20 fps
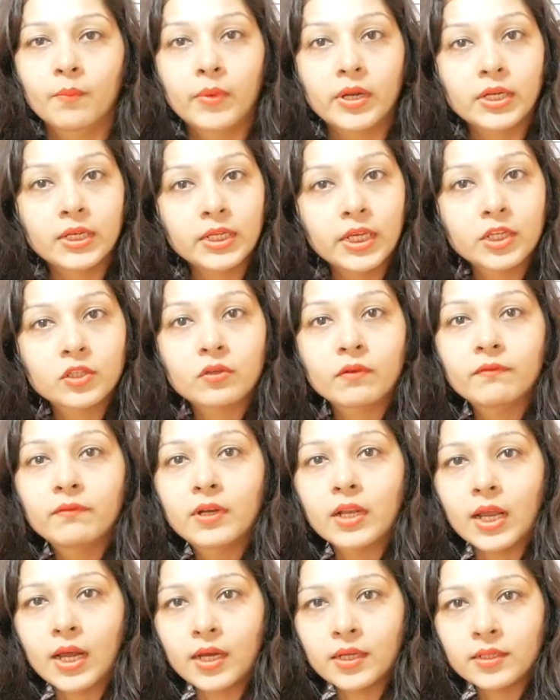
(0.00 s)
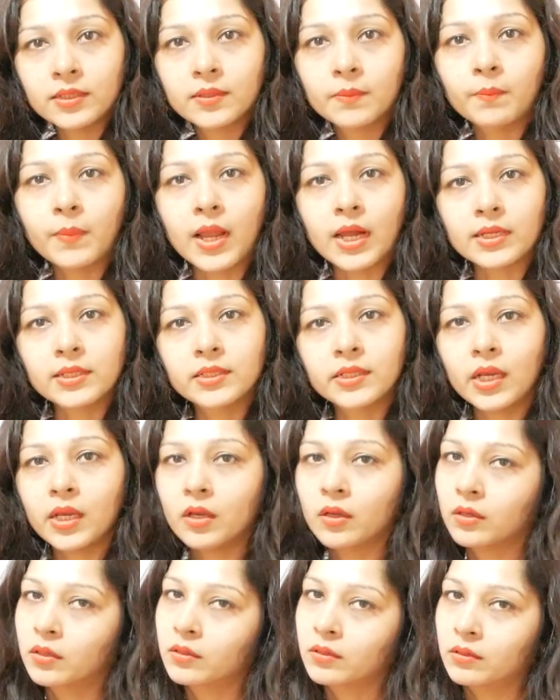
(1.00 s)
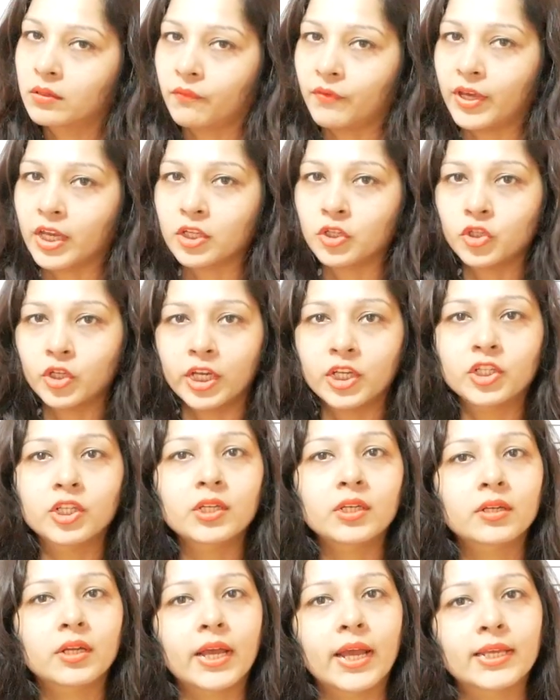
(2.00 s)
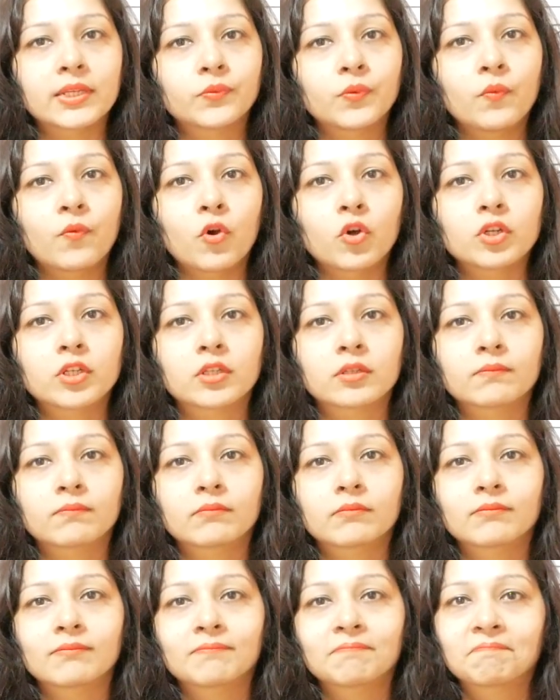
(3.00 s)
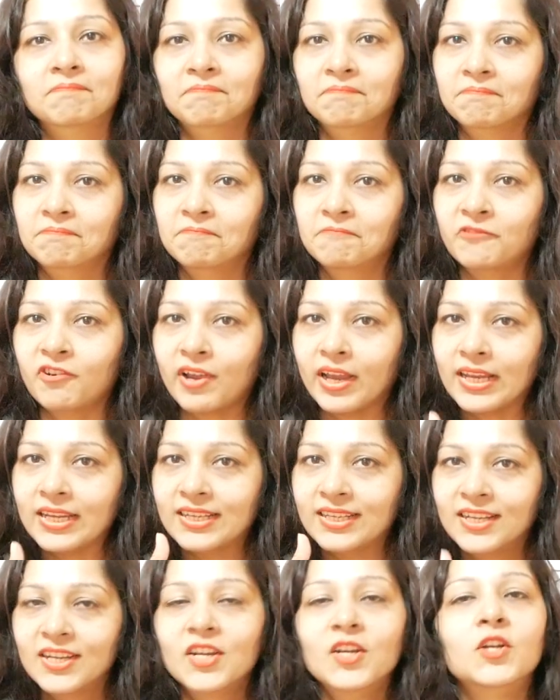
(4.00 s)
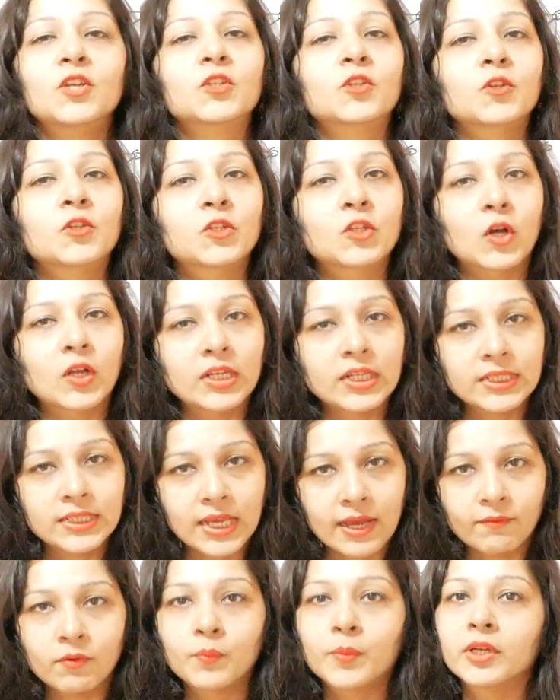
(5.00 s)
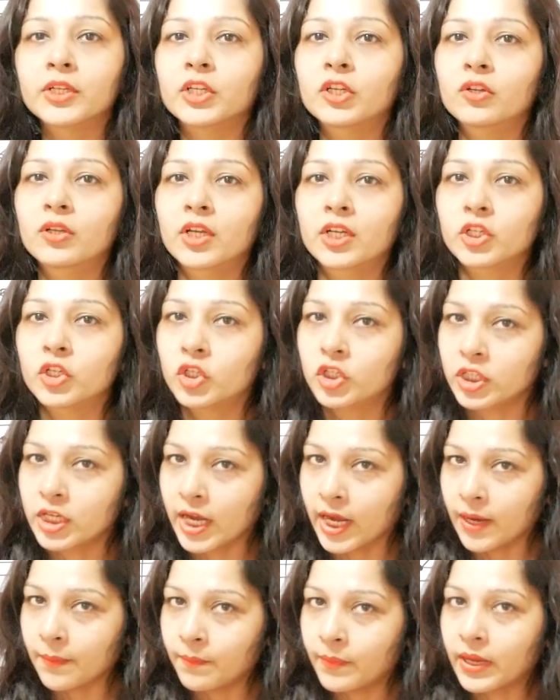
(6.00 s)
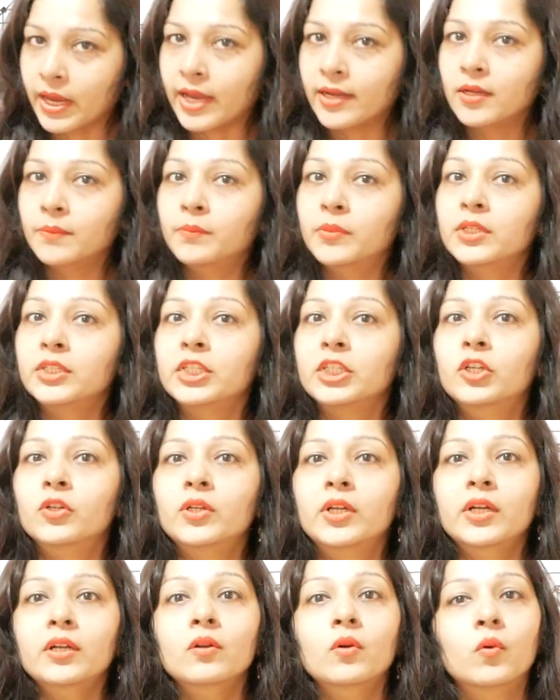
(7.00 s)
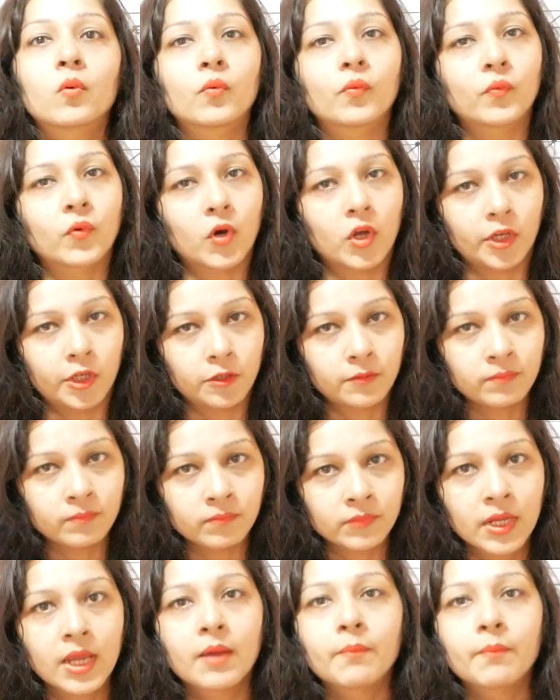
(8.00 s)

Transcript: But in case of glass, plastic, we can change it as we want. Right? So solids have a particular shape and a particular volume,